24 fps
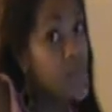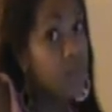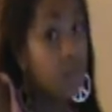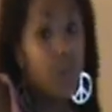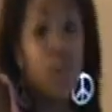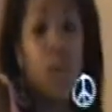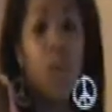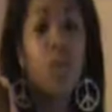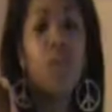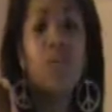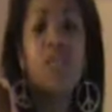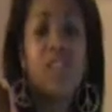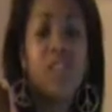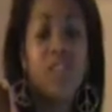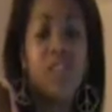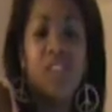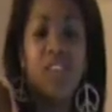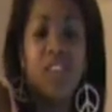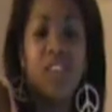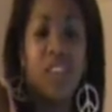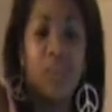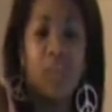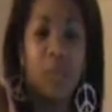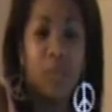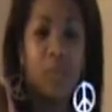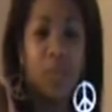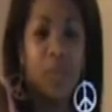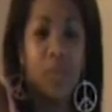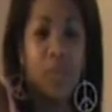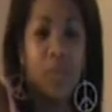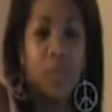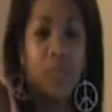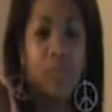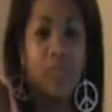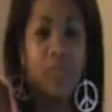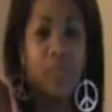No one's ever done that before.
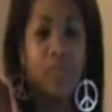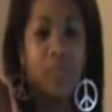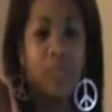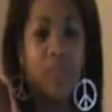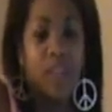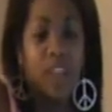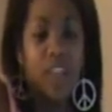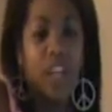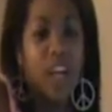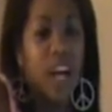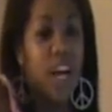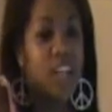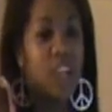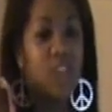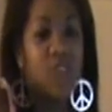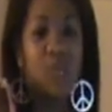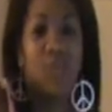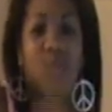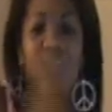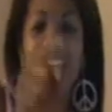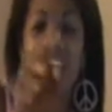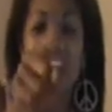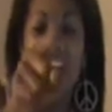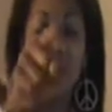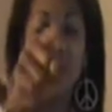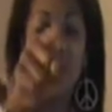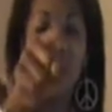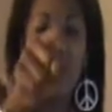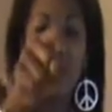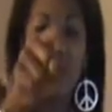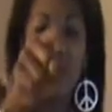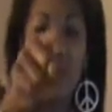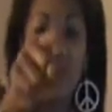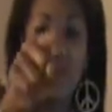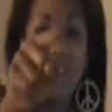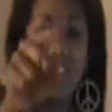Ever. I swear to God, if one of
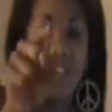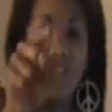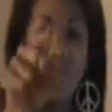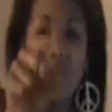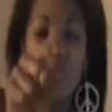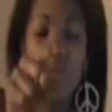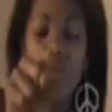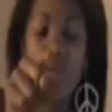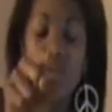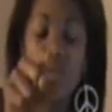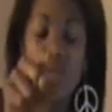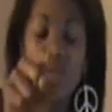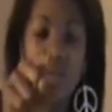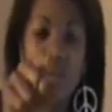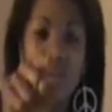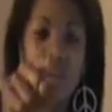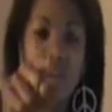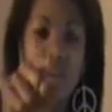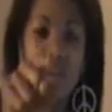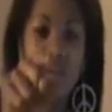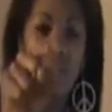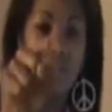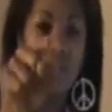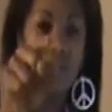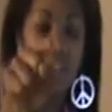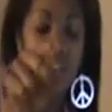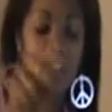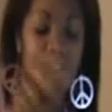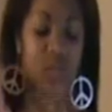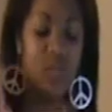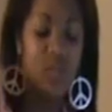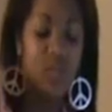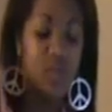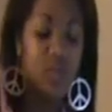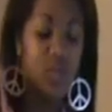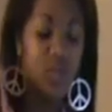you guys goes into a mountain and tries to do
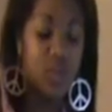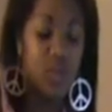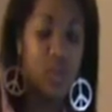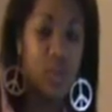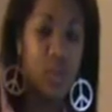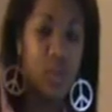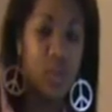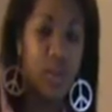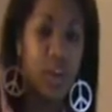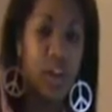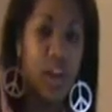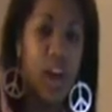the Soldier Boy.